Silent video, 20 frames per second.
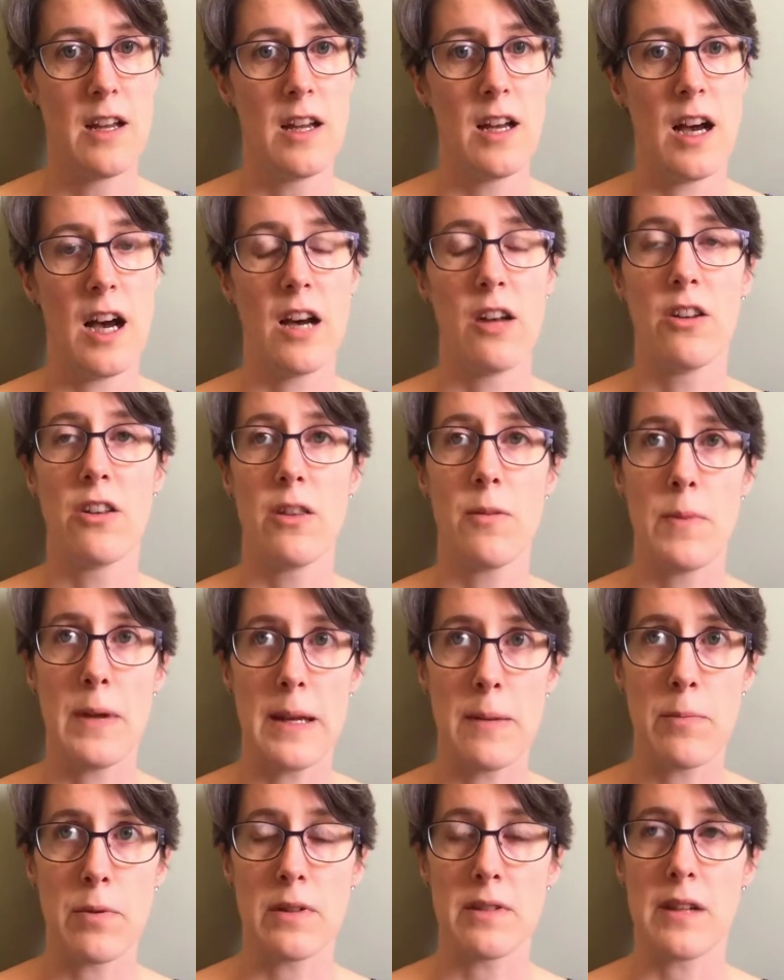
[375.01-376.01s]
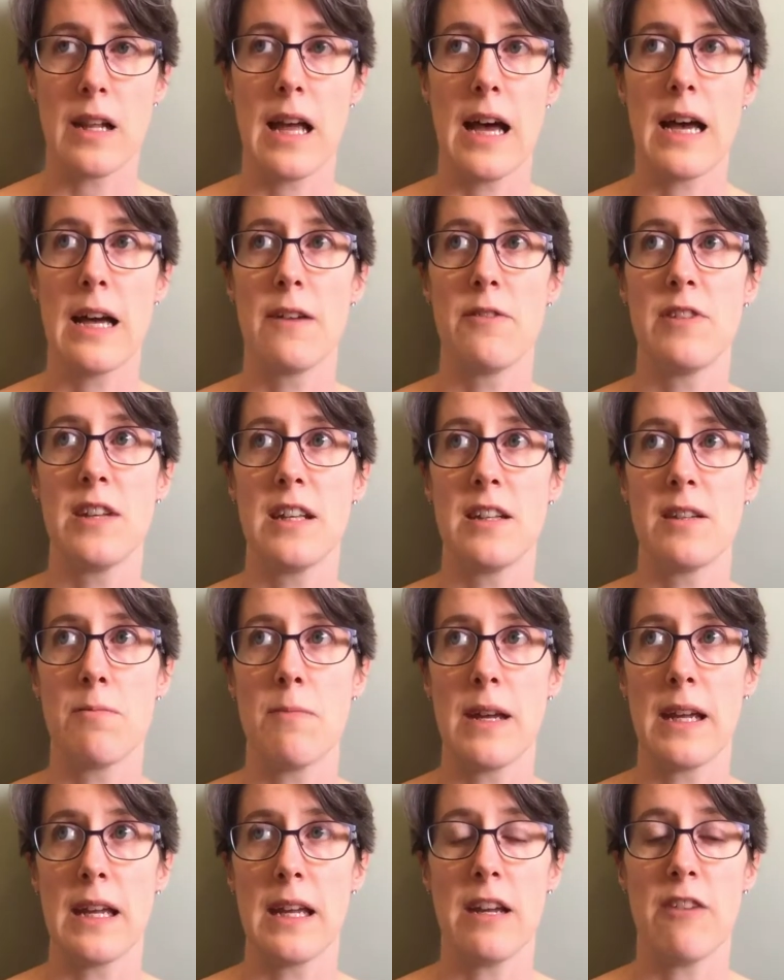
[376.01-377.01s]
On other people's lives, it's
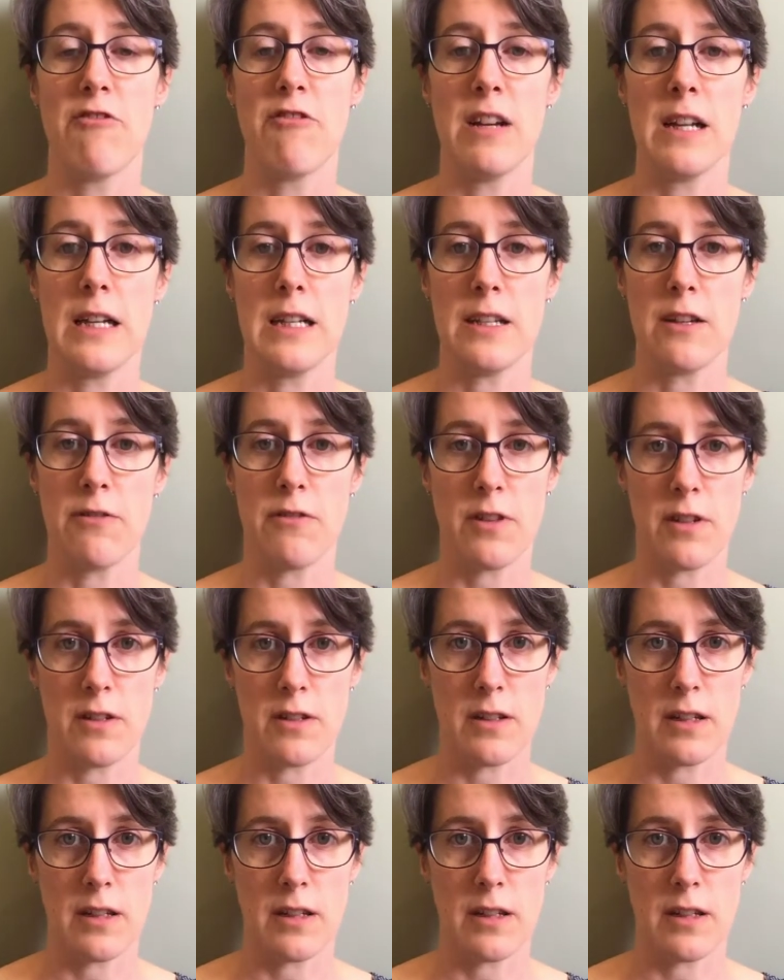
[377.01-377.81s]
making it really difficult,